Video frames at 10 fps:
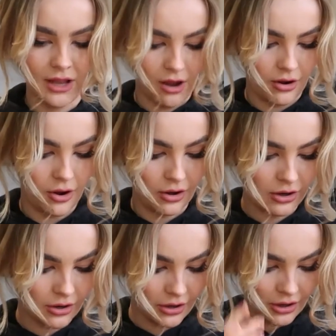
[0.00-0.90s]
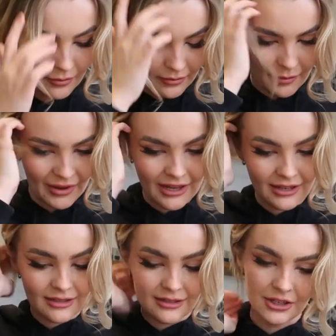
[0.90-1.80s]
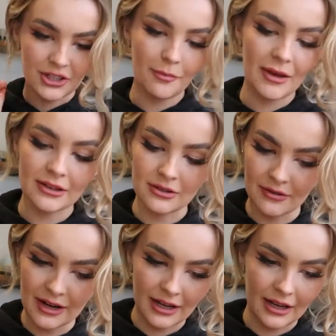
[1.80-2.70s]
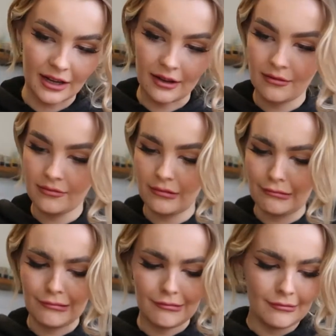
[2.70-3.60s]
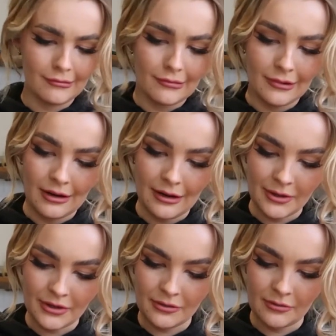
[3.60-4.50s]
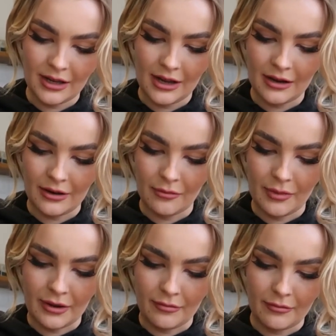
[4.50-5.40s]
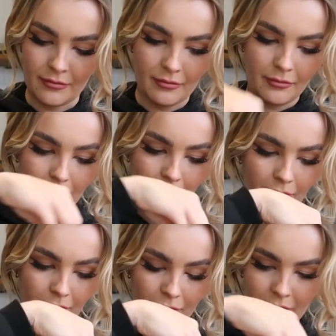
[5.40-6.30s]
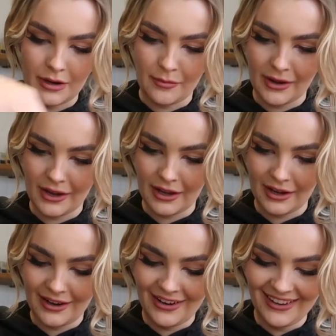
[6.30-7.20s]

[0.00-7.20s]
oh look, I'm making such a mess already. Let me just take a little bit, put it back in.